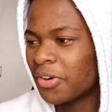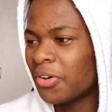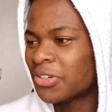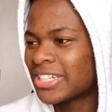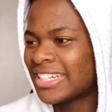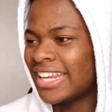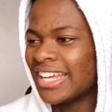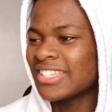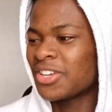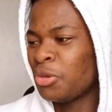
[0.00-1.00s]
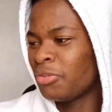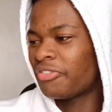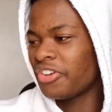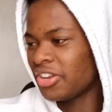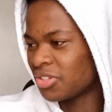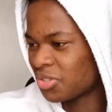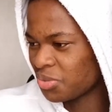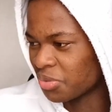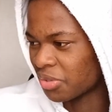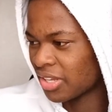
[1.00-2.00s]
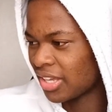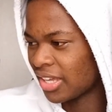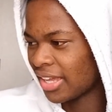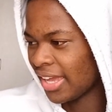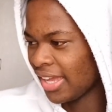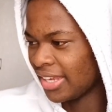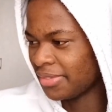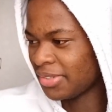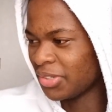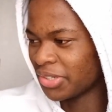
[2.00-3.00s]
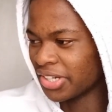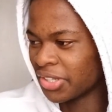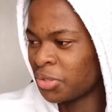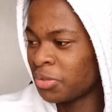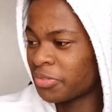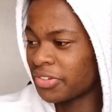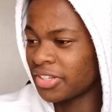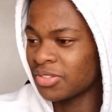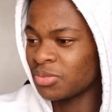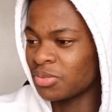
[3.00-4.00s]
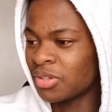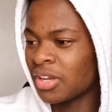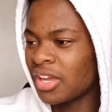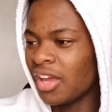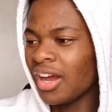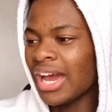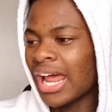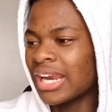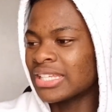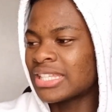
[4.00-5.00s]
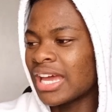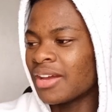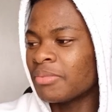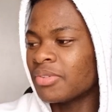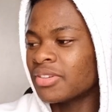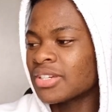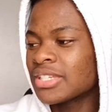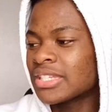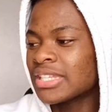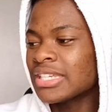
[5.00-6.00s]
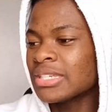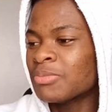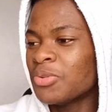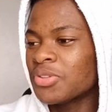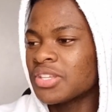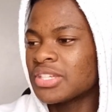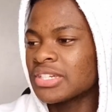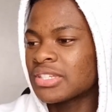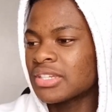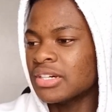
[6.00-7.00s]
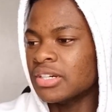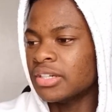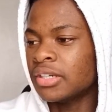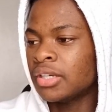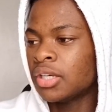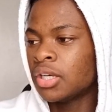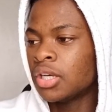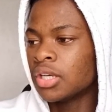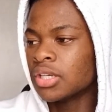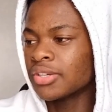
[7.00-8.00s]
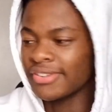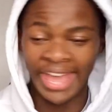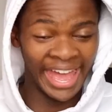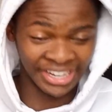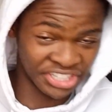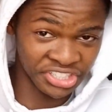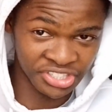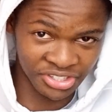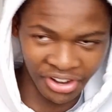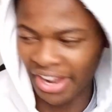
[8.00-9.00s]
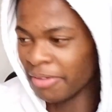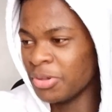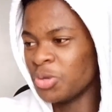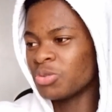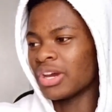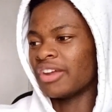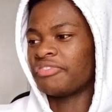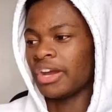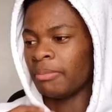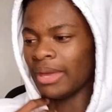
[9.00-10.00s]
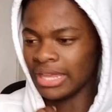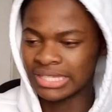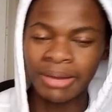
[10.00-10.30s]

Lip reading: Oh shit, that's a cute friend too. Hey, let me look at a cute friend too. I gotta understand, bro. This is more than just reactions. You know what I mean? You're trying to find mates.